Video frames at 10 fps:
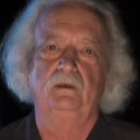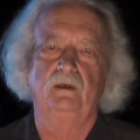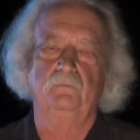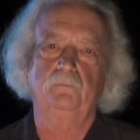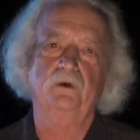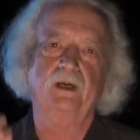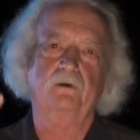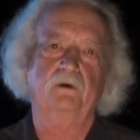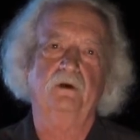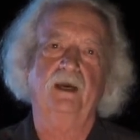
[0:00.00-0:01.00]
and put
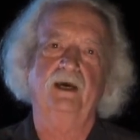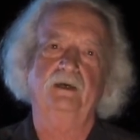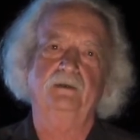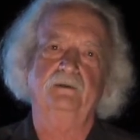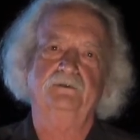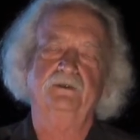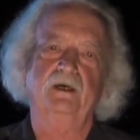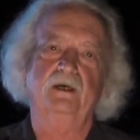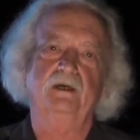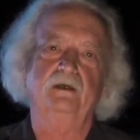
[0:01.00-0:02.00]
out her hand,
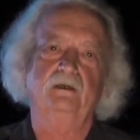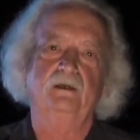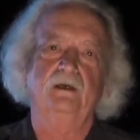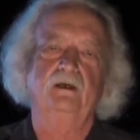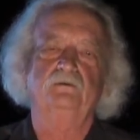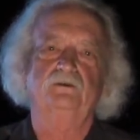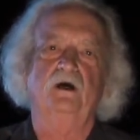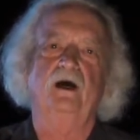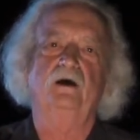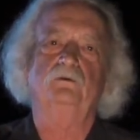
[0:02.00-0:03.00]
saying,
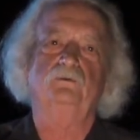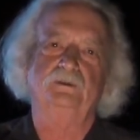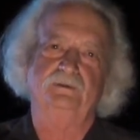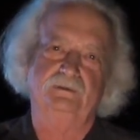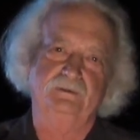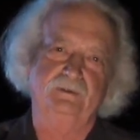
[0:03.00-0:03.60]
Childwin,